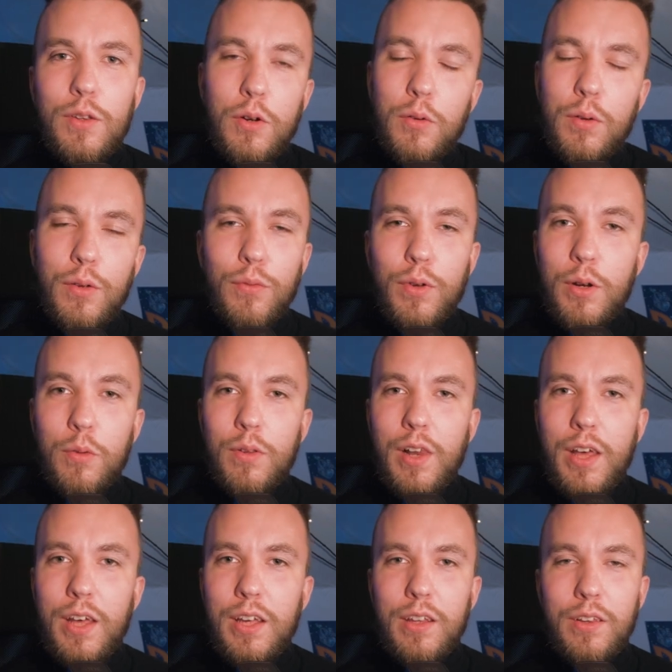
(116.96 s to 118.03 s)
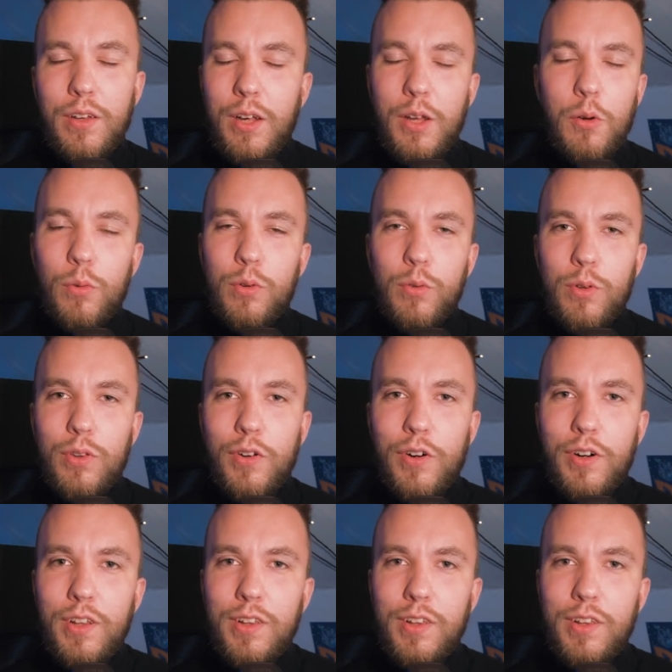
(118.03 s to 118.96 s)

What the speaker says: if I don't like it, I can always return